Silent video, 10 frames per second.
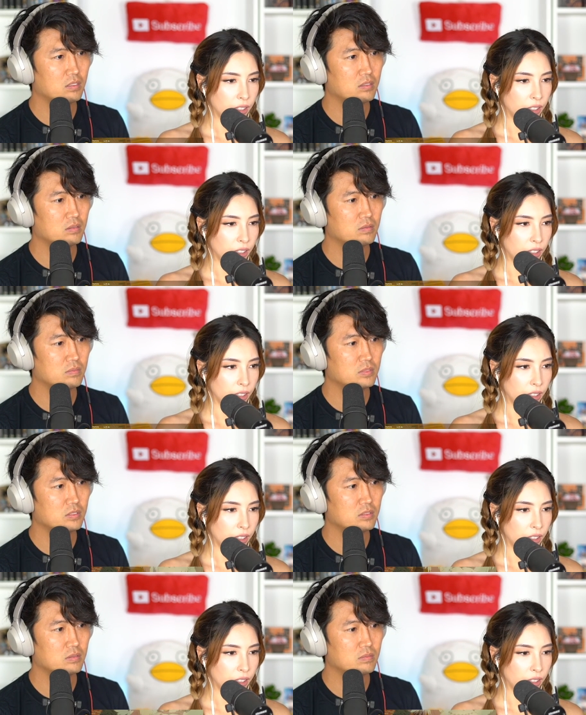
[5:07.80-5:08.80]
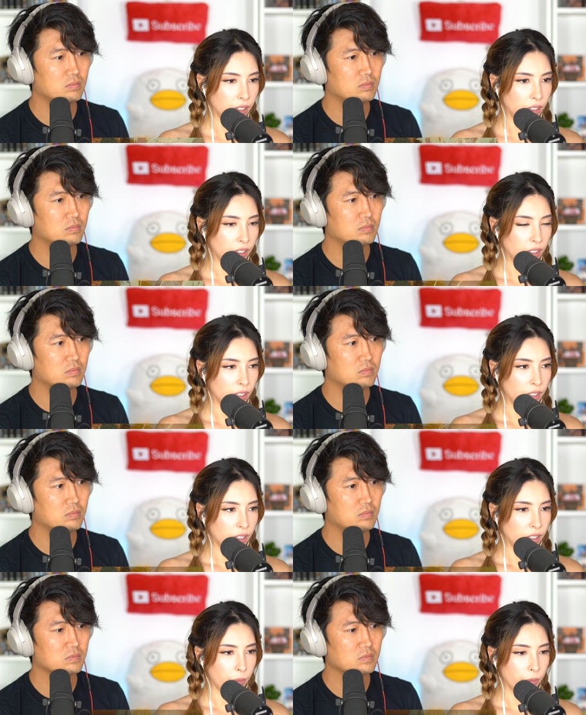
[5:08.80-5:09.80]

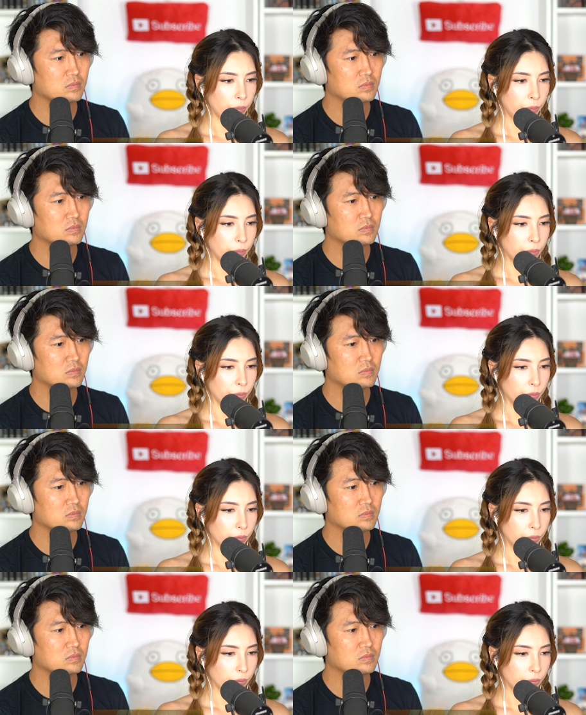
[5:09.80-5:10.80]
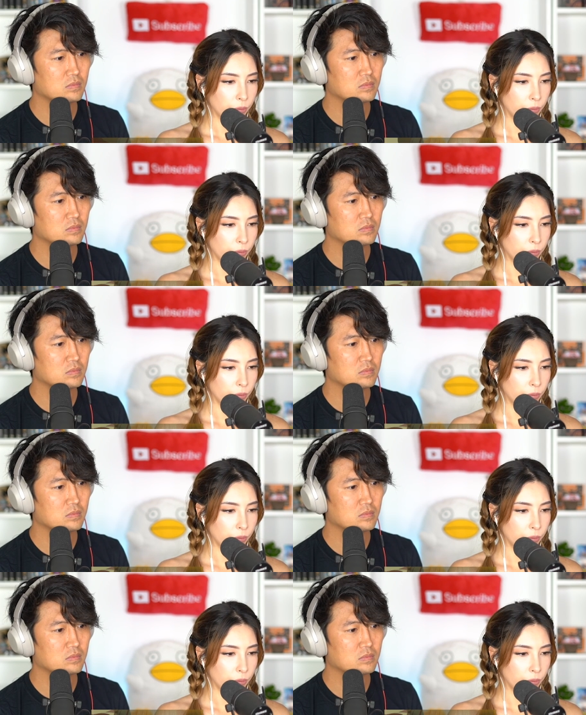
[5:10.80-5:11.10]
(no one is talking)